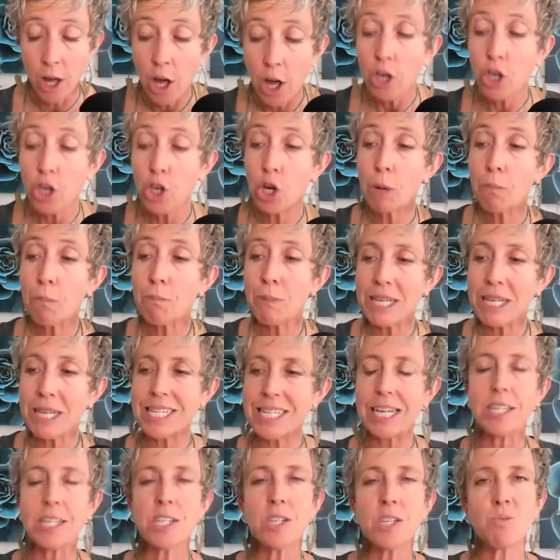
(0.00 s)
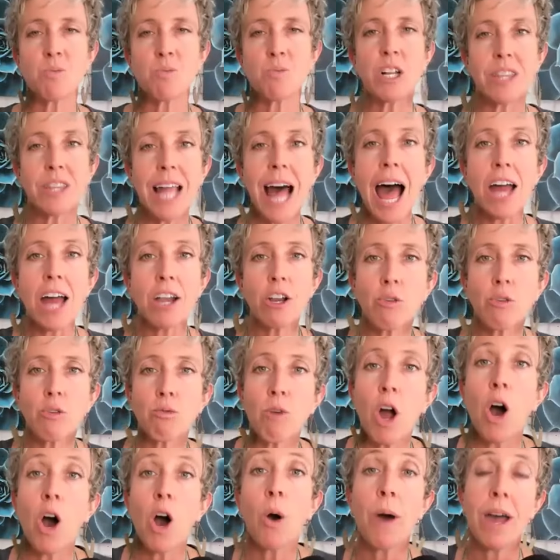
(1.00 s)
your business will not
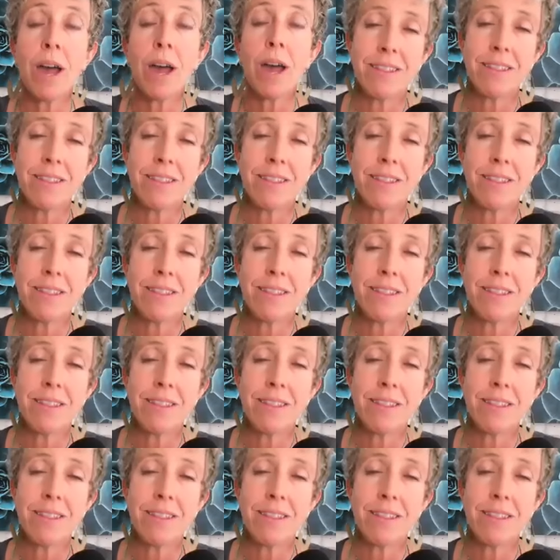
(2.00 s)
grow and